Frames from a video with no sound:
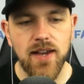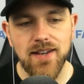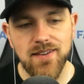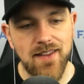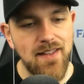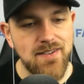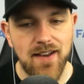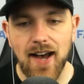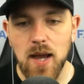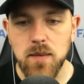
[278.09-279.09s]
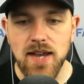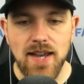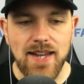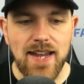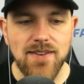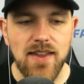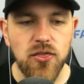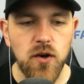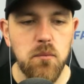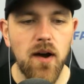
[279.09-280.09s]
And in that time, he has a
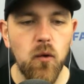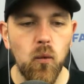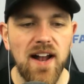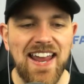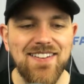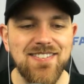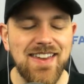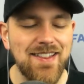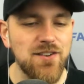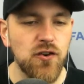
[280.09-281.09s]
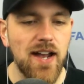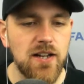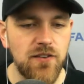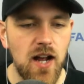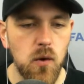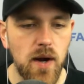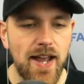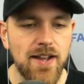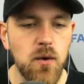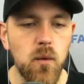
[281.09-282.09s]
3.18 skill interactive
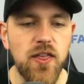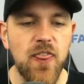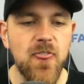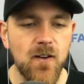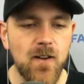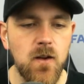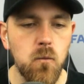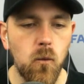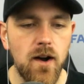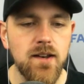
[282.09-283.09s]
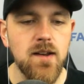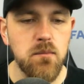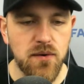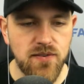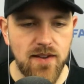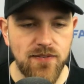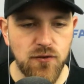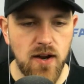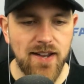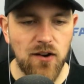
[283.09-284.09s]
ERA with a 31%
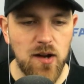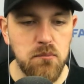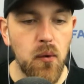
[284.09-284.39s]
strikeout rate.